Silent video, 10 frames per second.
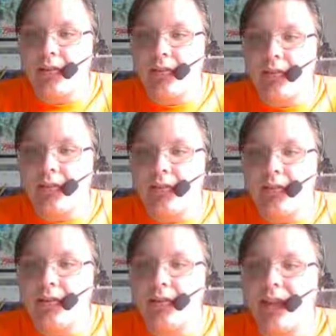
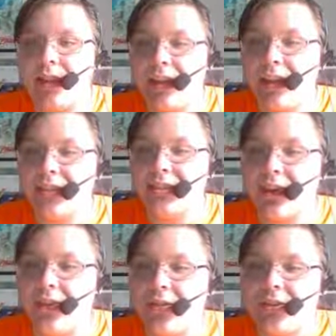Delivered the iced
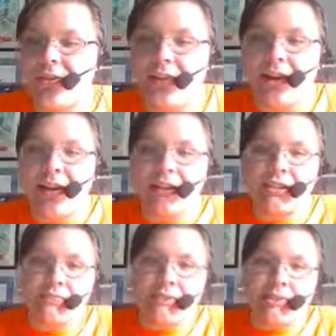coffee to our guest,
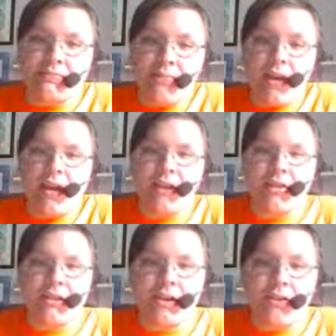Miss May
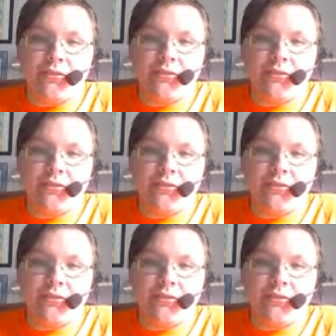herself.